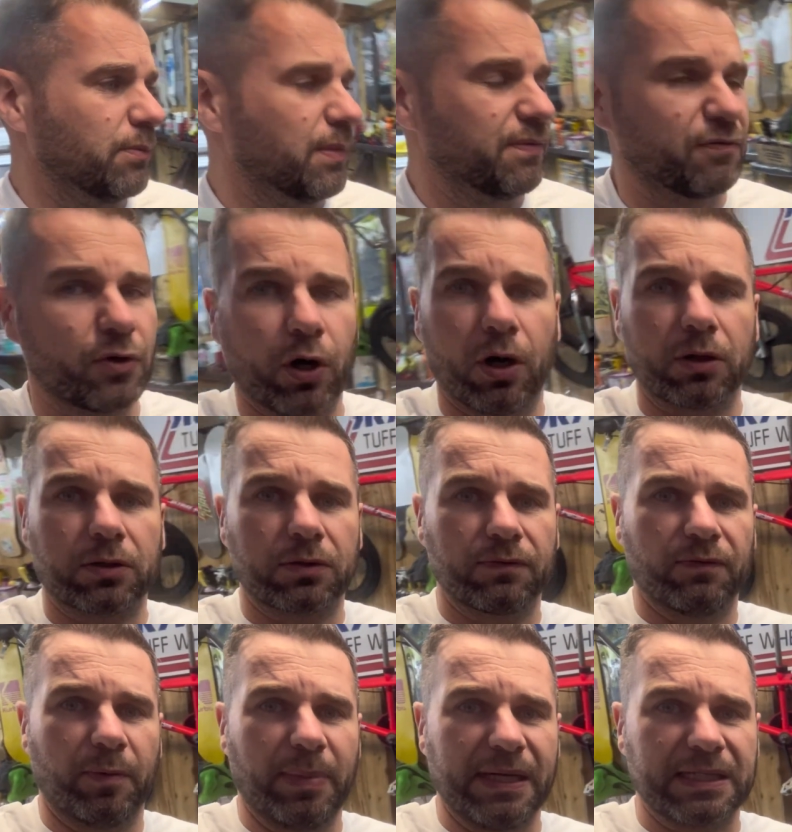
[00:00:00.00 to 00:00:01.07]
We've got
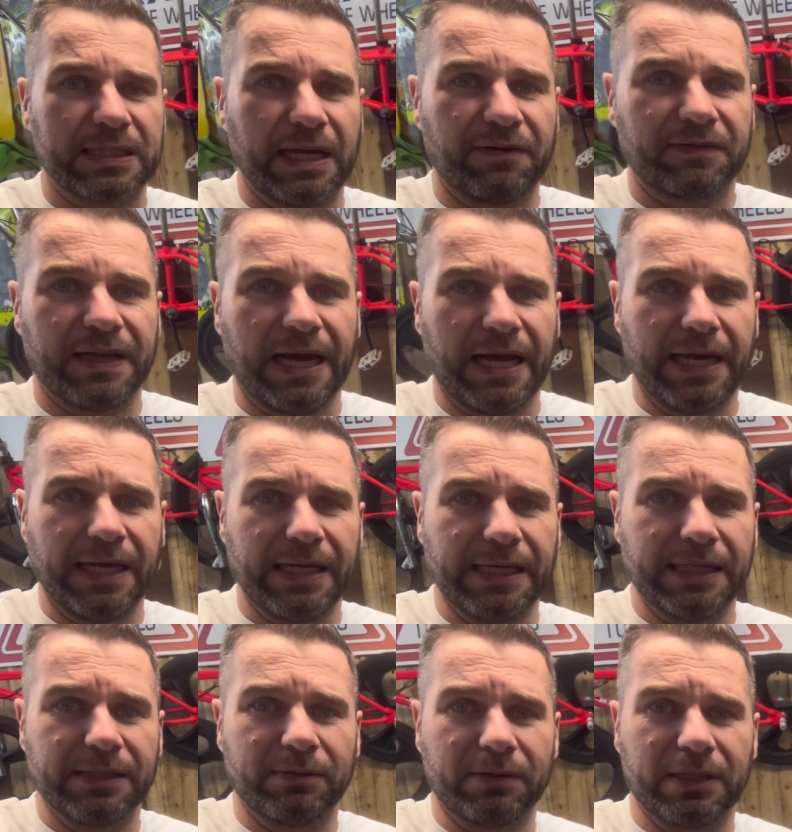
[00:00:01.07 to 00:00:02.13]
the bits left there
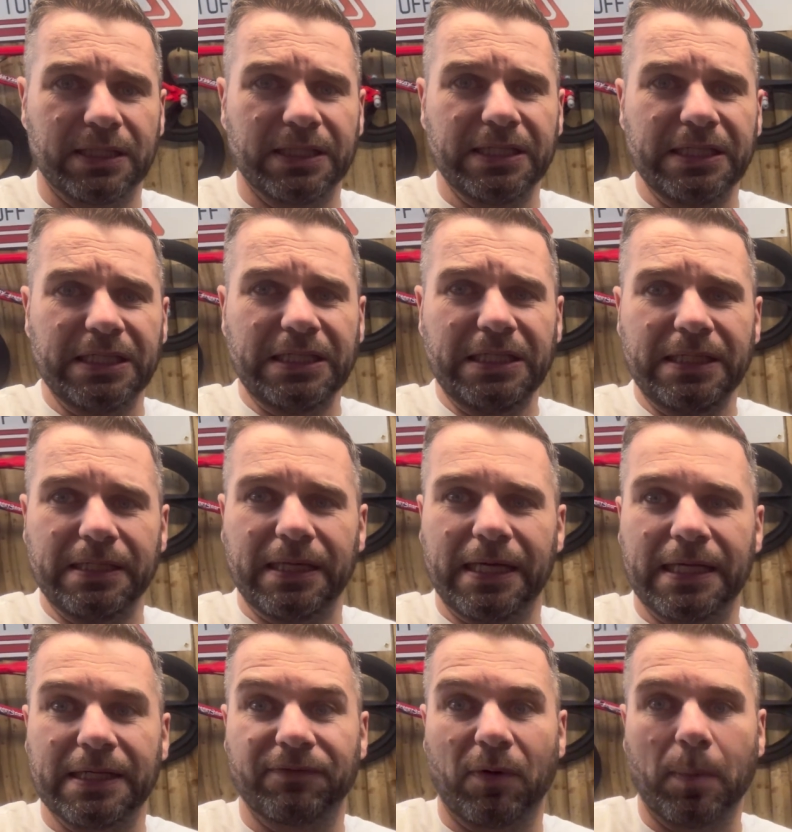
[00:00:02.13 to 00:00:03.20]

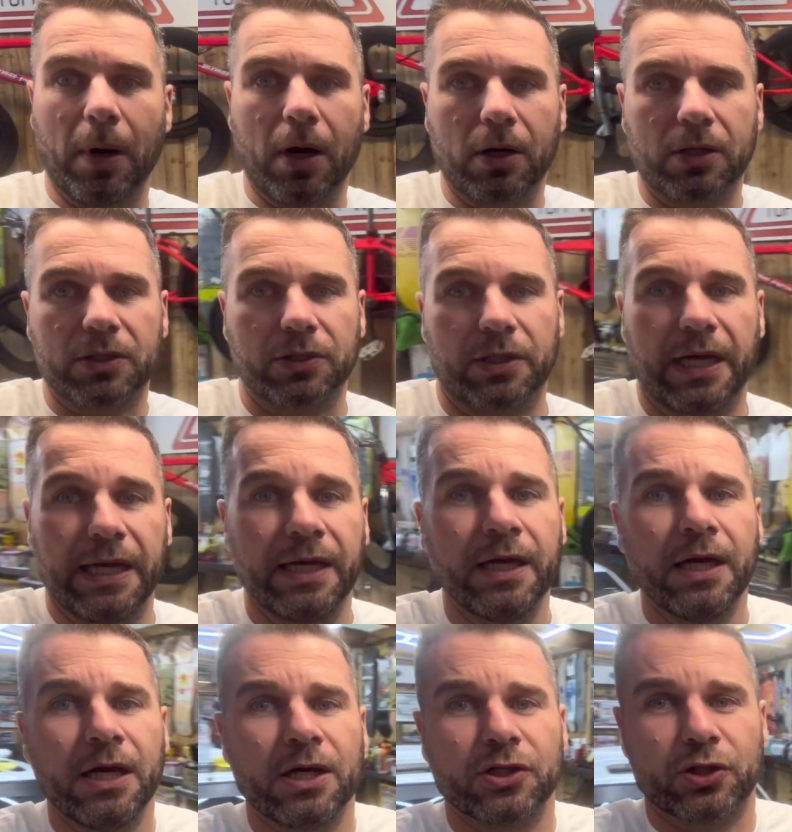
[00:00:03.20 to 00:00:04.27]
in the box, okay?
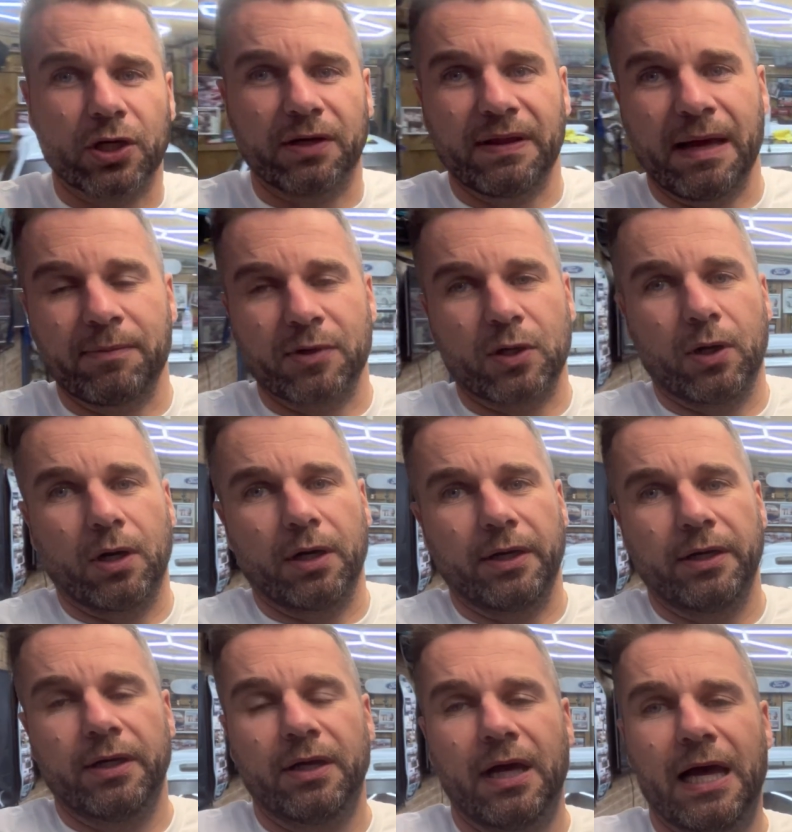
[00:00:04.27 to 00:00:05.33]
So we've got them to go
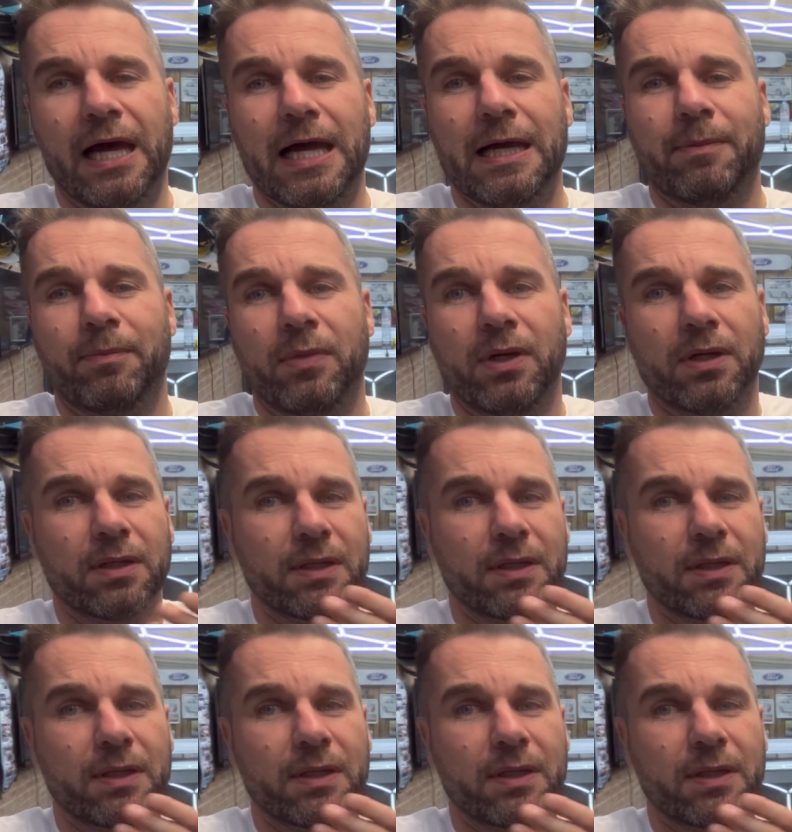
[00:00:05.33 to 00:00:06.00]
on.